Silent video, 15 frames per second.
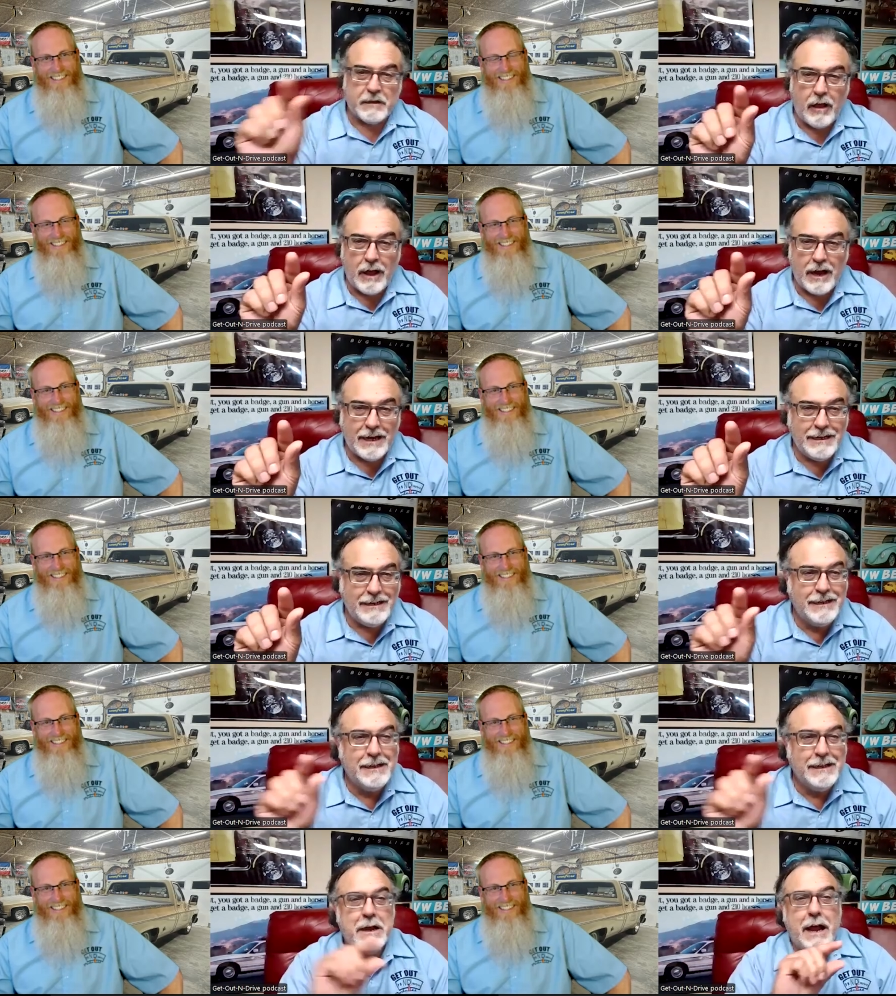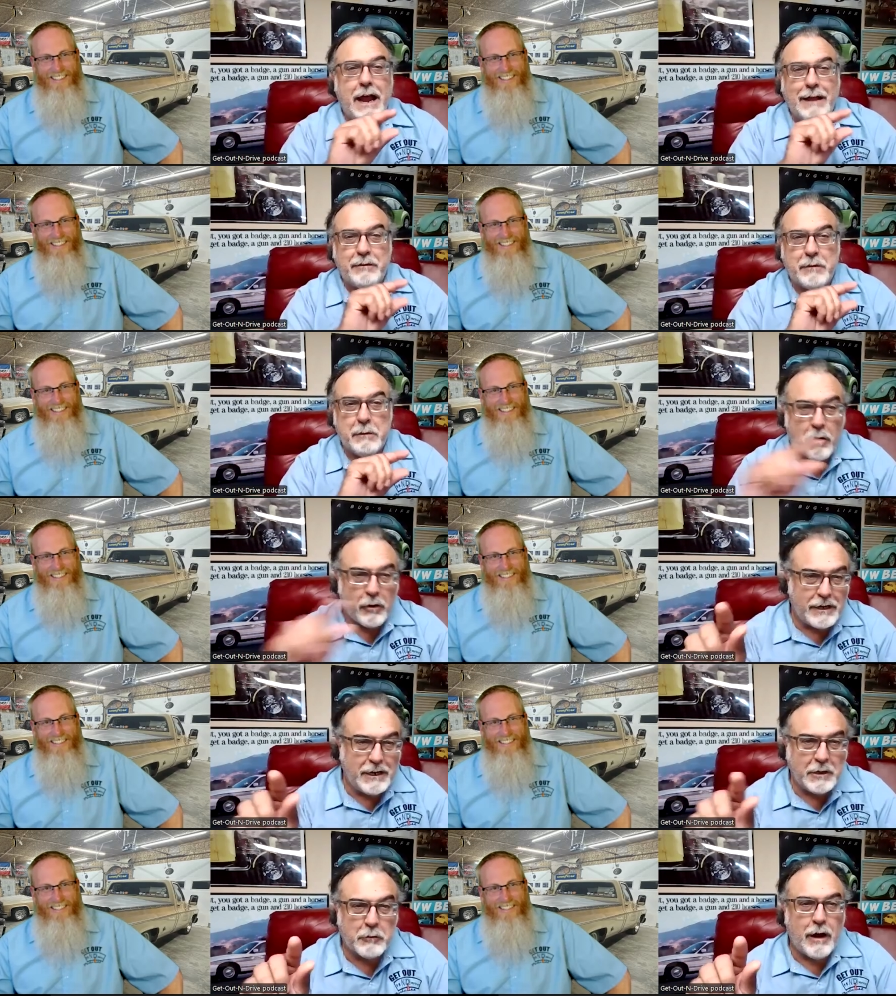Speaker 1: line at the
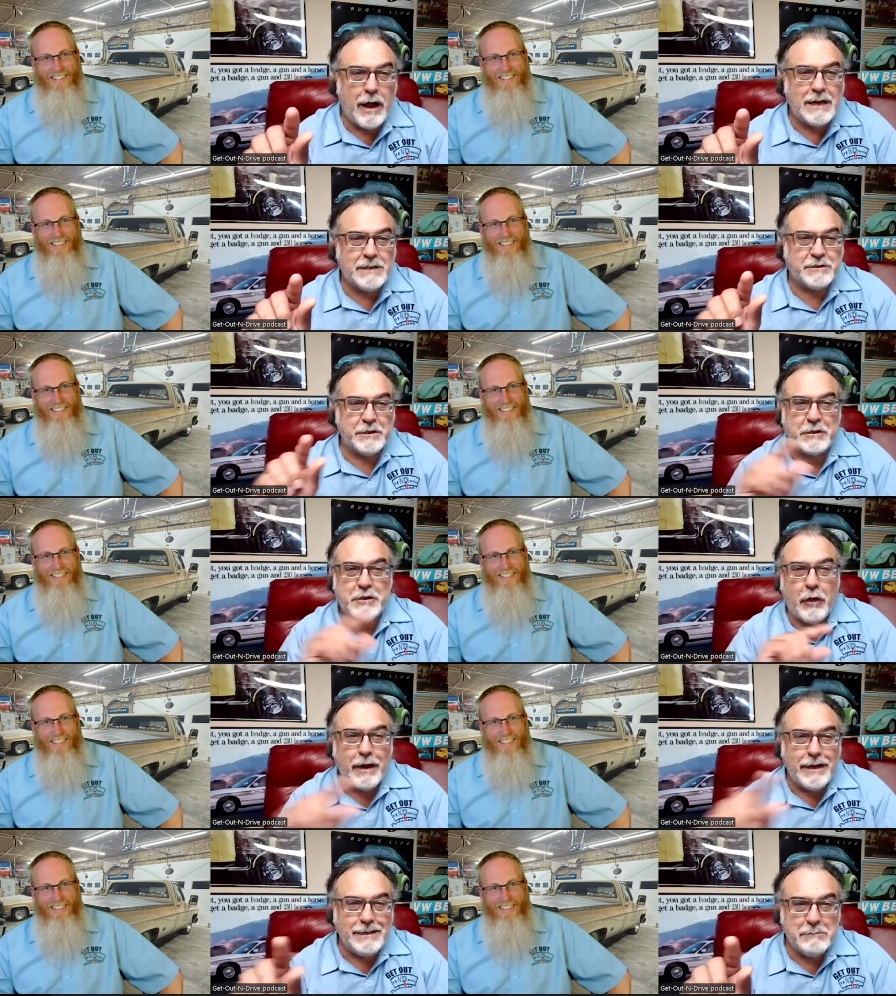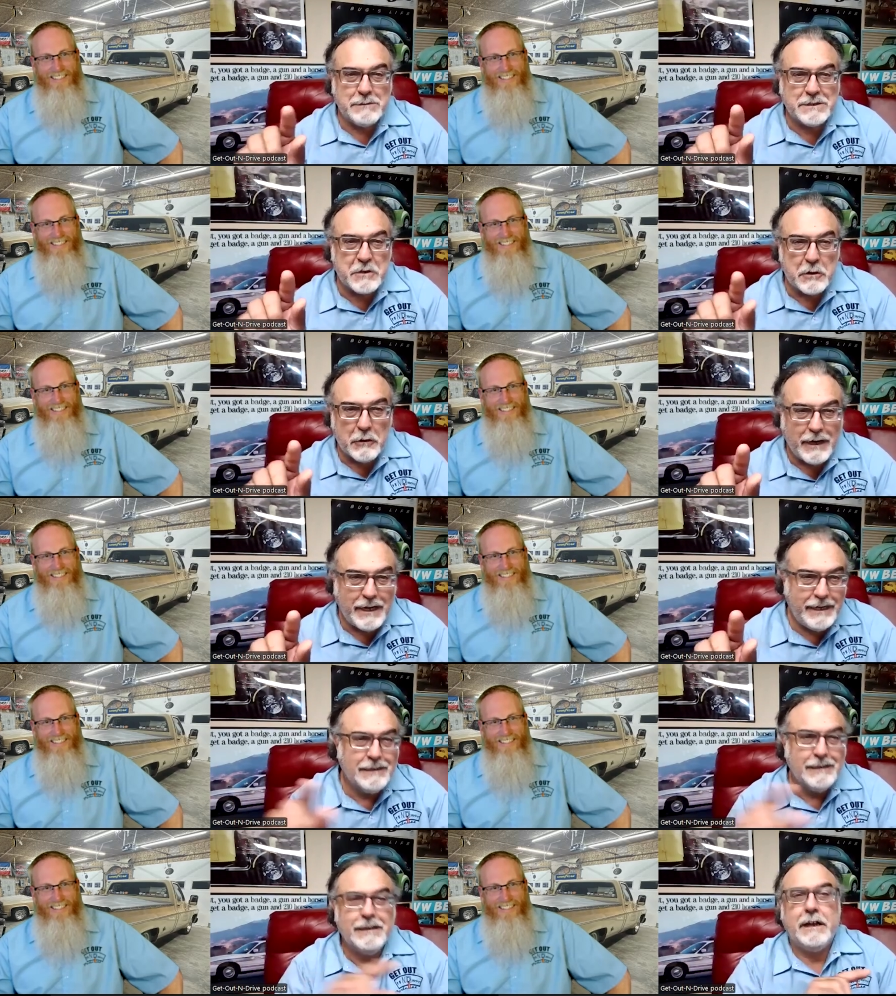parking garage in Clayton,
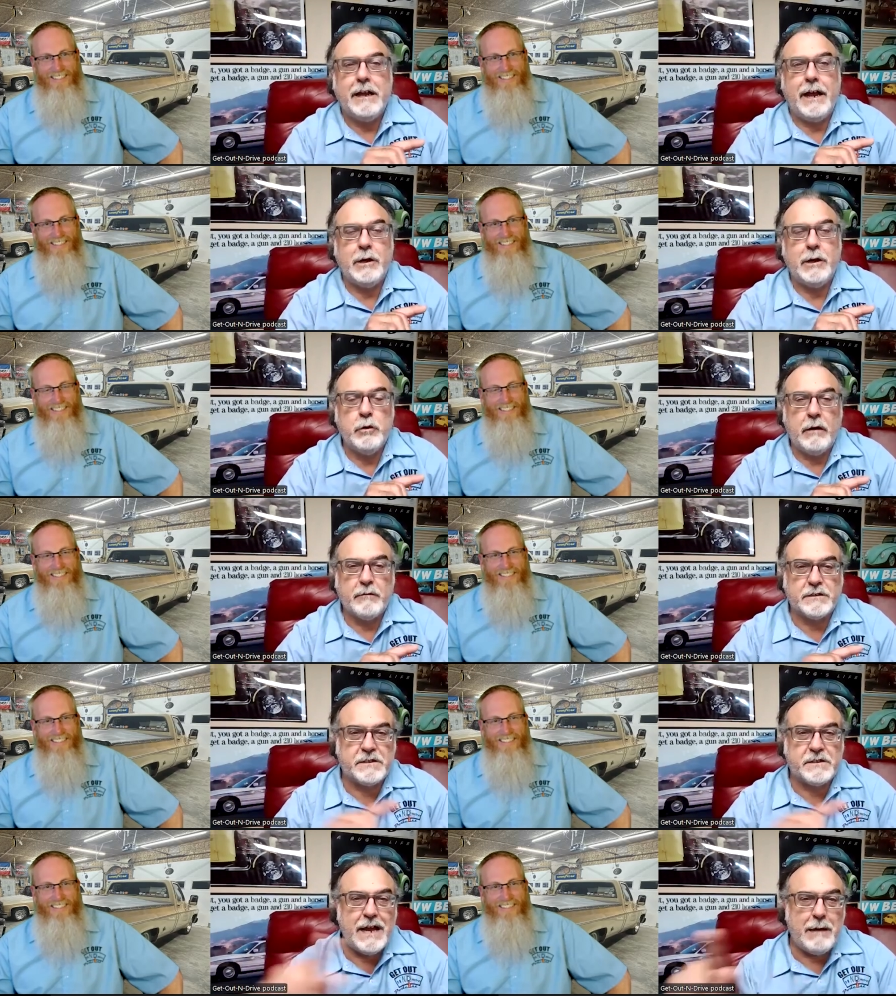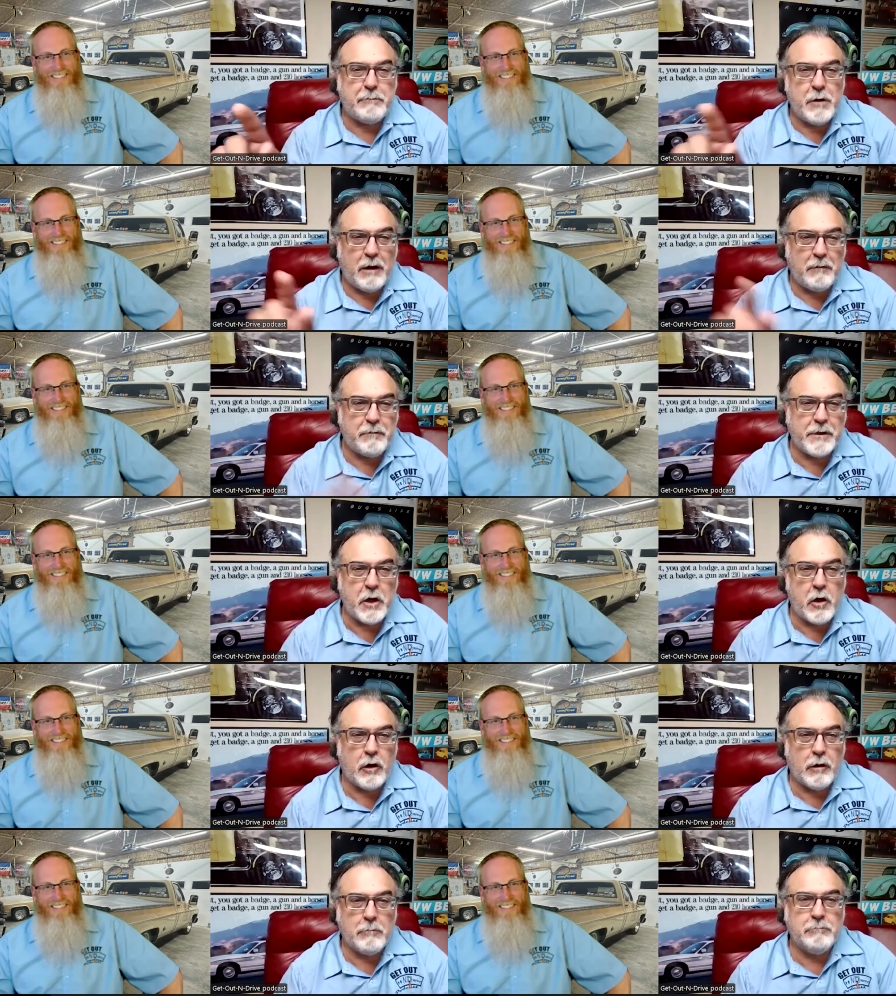Missouri, and whoever snapped off the
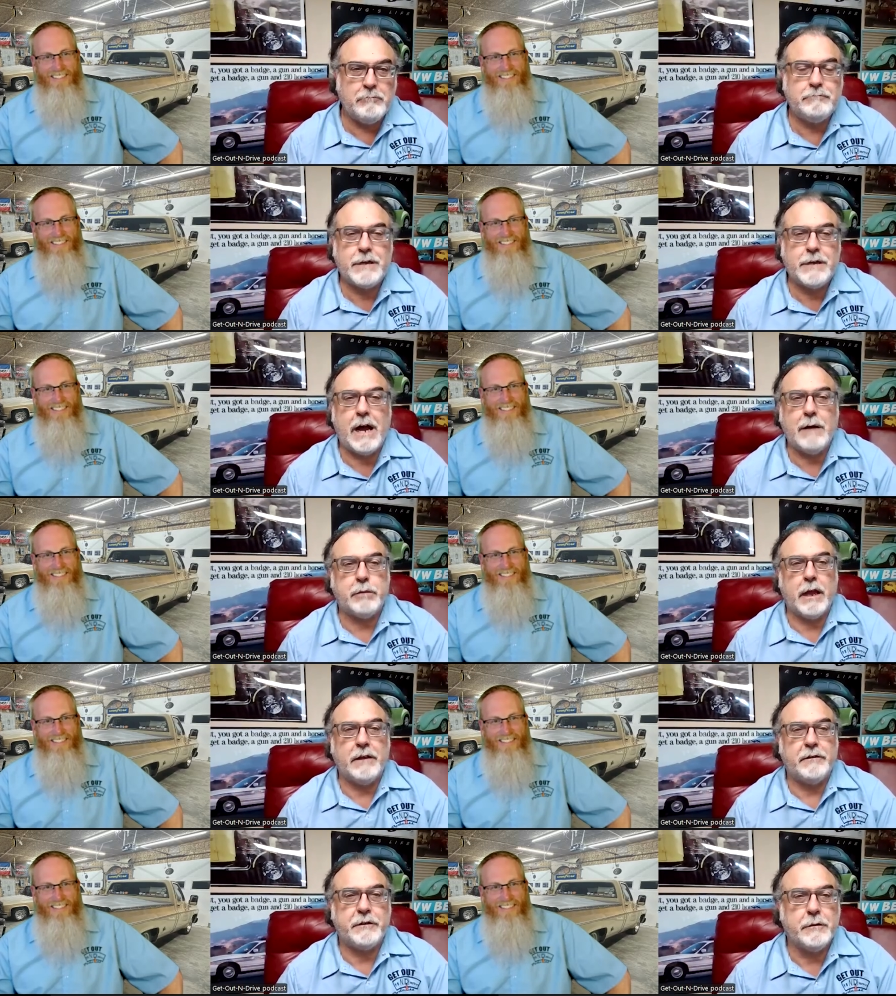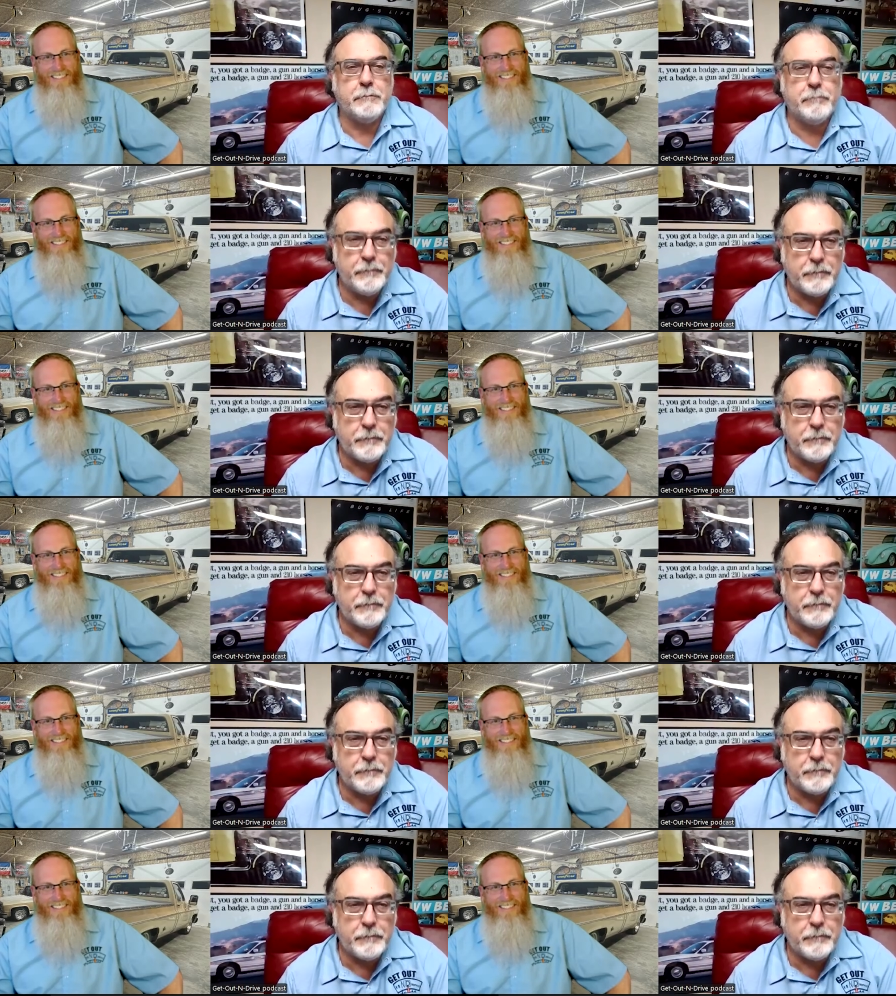arm, God bless you.